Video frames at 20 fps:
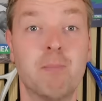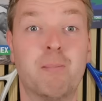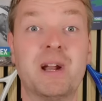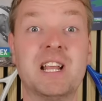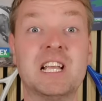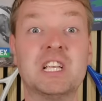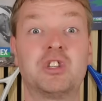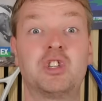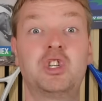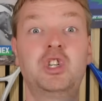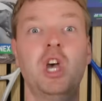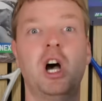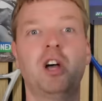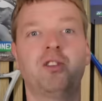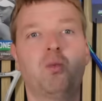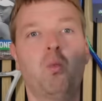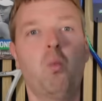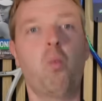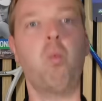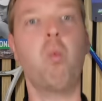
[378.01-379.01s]
but it's
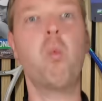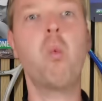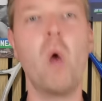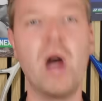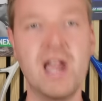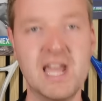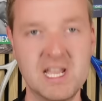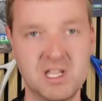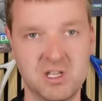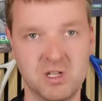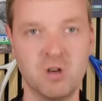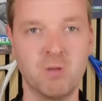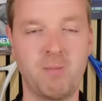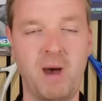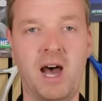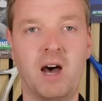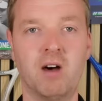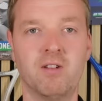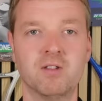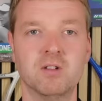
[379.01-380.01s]
just way too
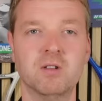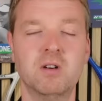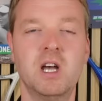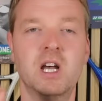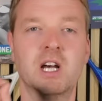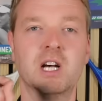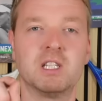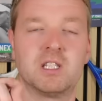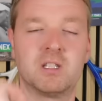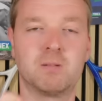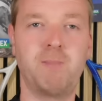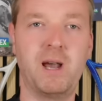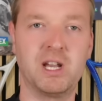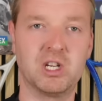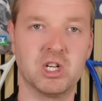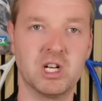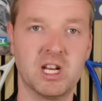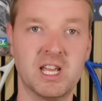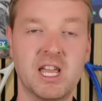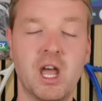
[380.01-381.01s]
powerful,
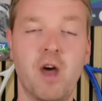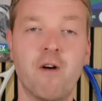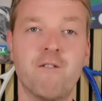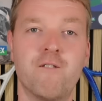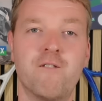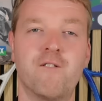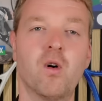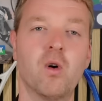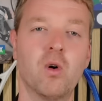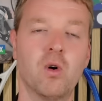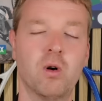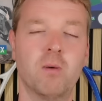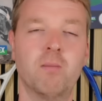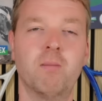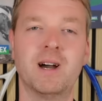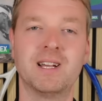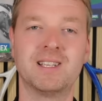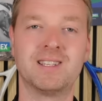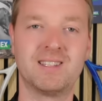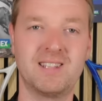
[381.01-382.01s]
especially for
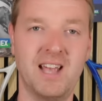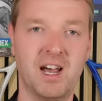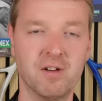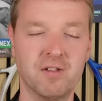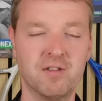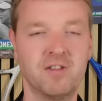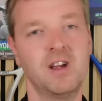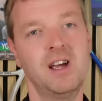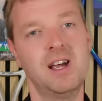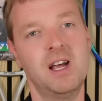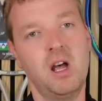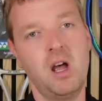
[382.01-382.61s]
myself.